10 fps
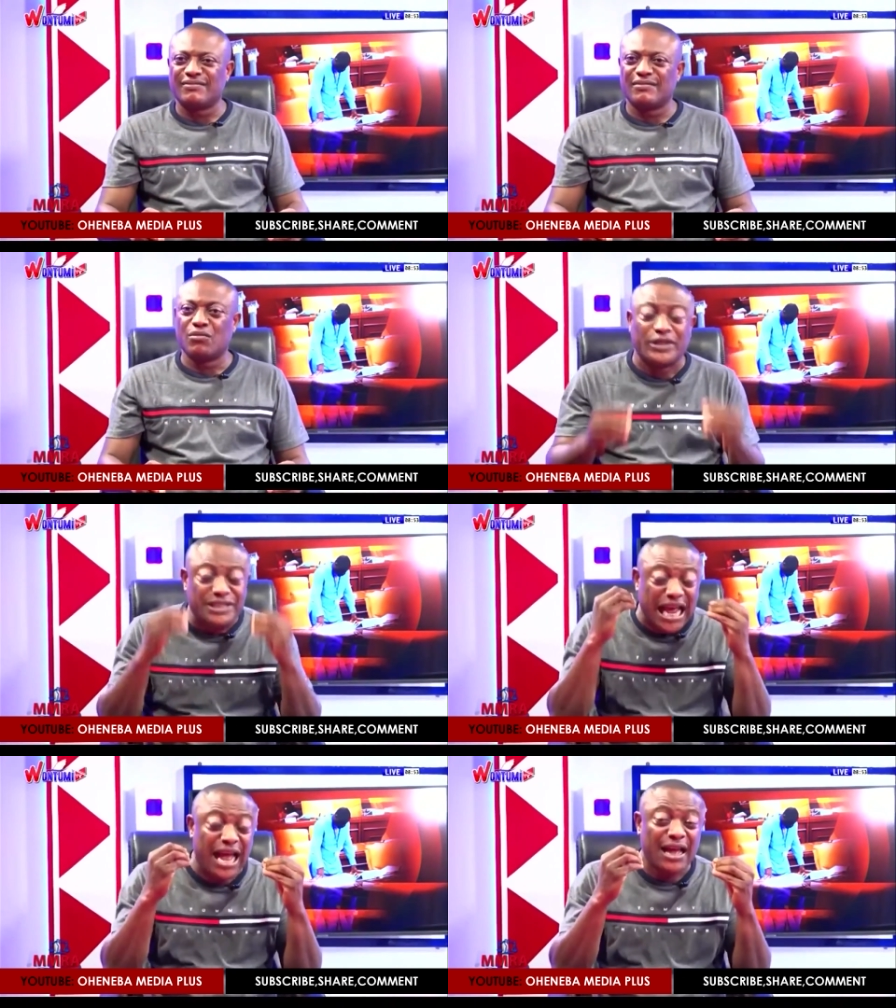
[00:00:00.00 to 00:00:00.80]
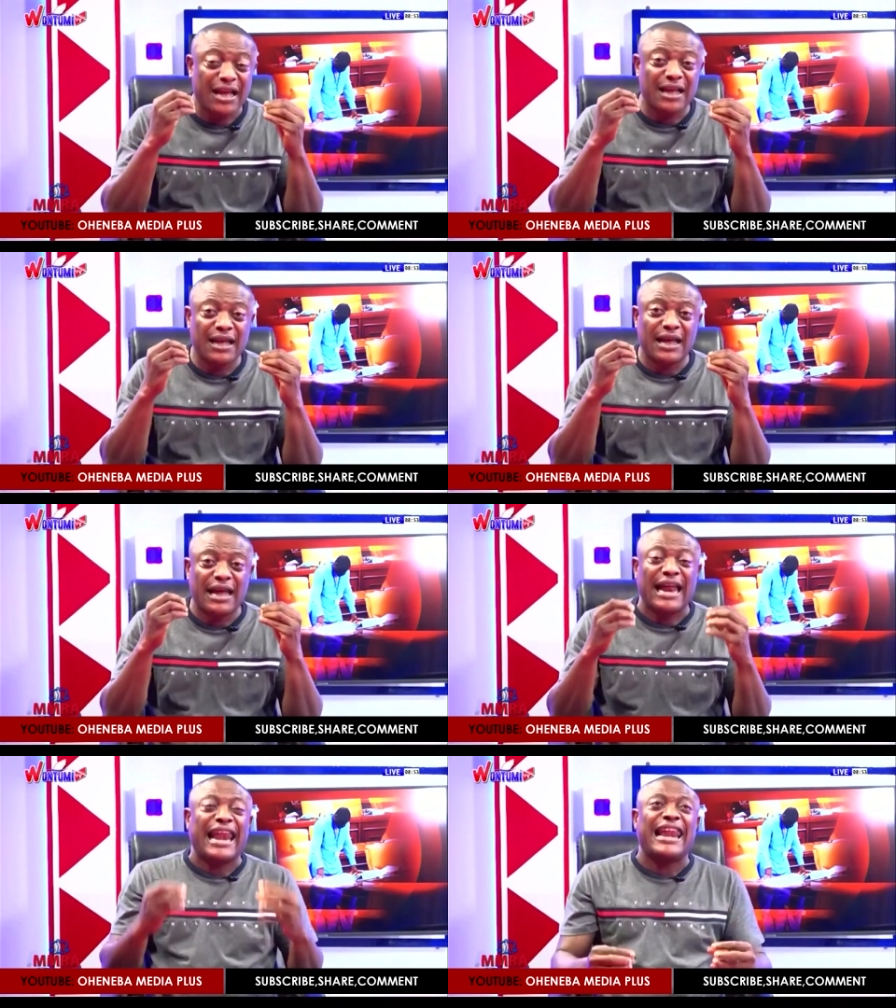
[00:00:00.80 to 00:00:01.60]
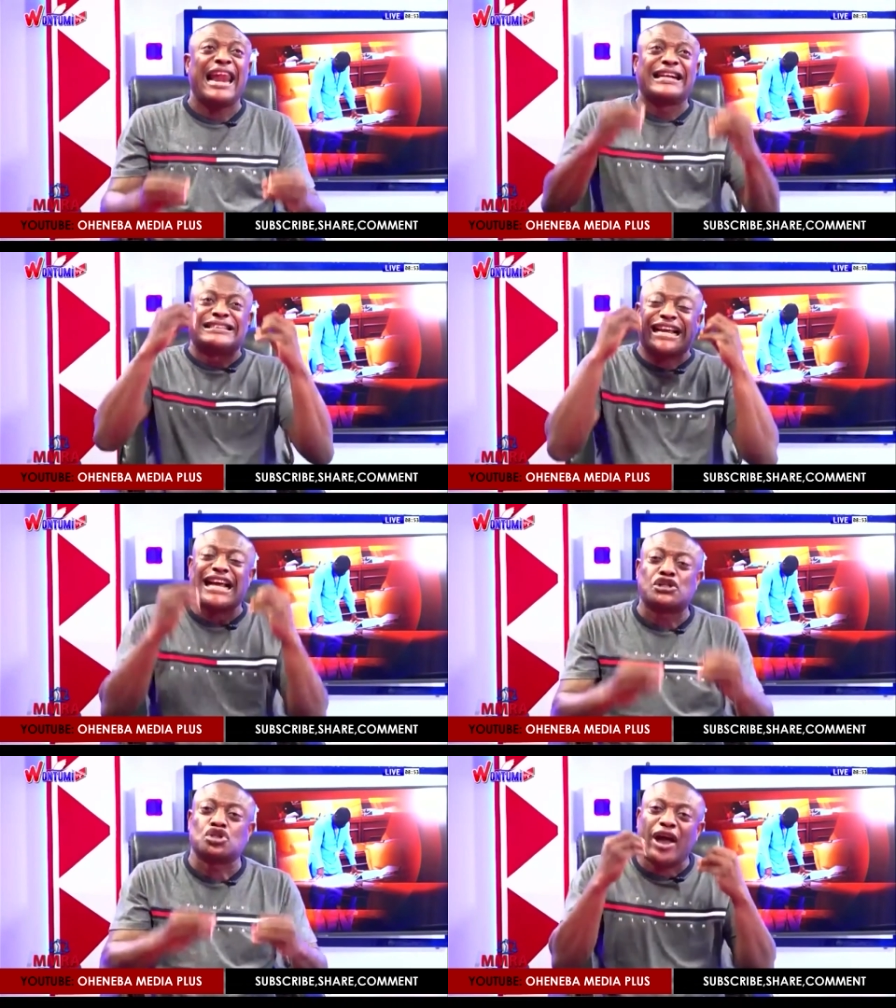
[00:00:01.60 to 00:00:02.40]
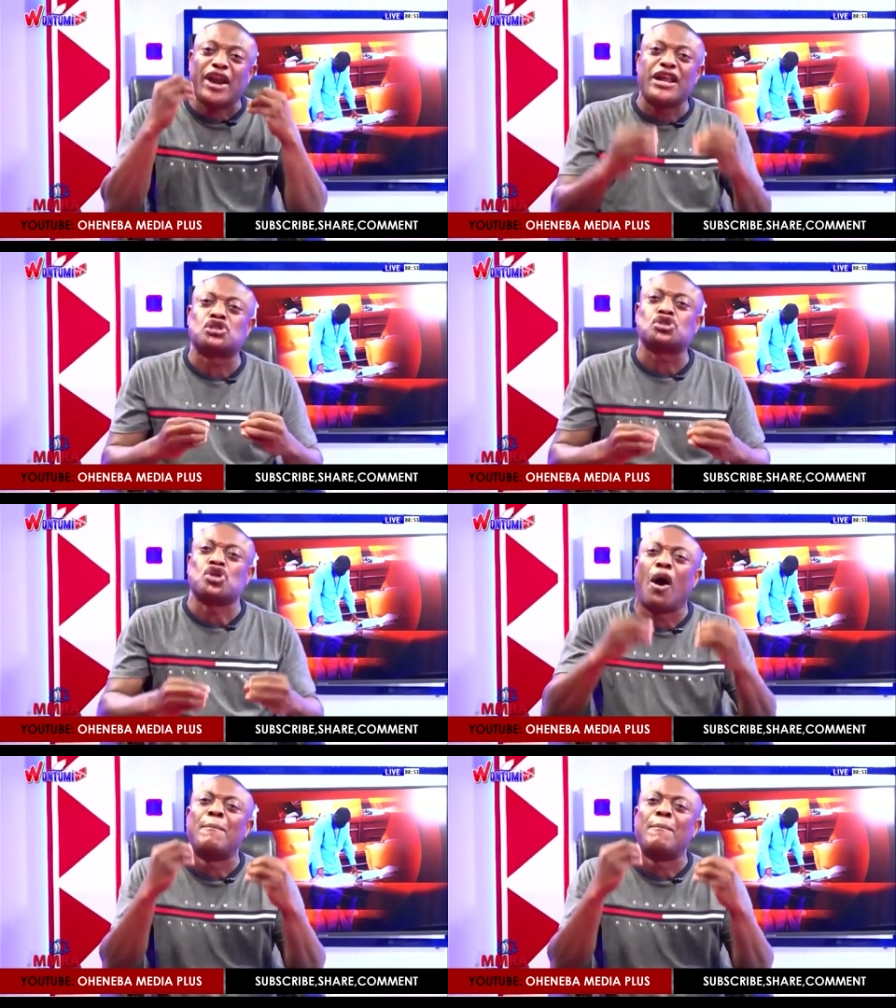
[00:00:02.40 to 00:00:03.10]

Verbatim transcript: But here, Letter yet show and yet show